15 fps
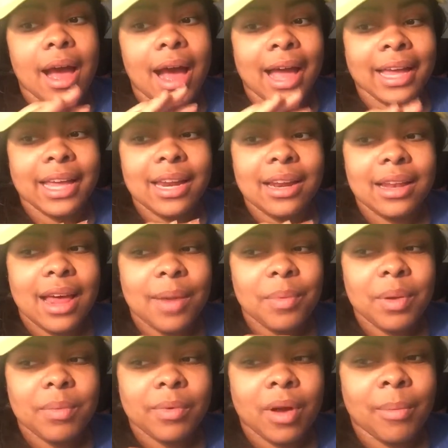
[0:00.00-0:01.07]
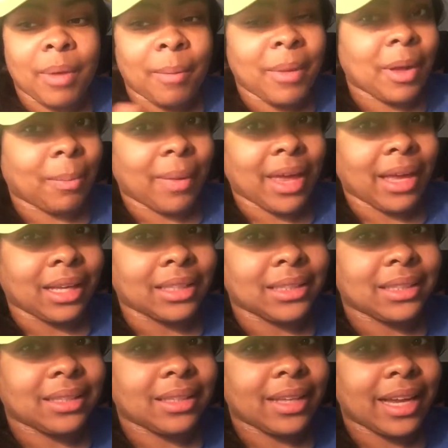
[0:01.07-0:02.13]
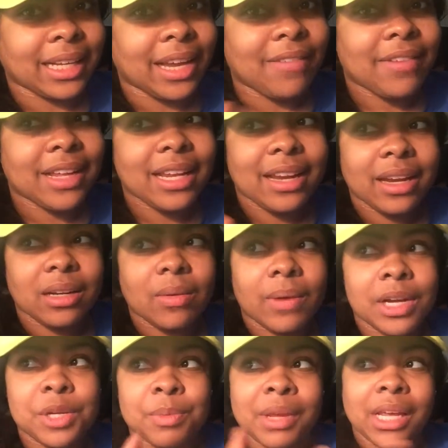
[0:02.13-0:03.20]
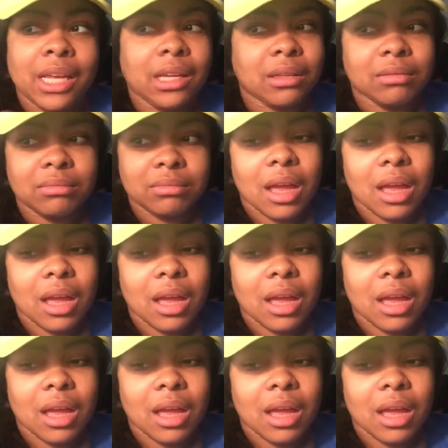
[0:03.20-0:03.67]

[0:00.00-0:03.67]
I get a lot of people on my mukbangs. Like, they really like to watch me eat.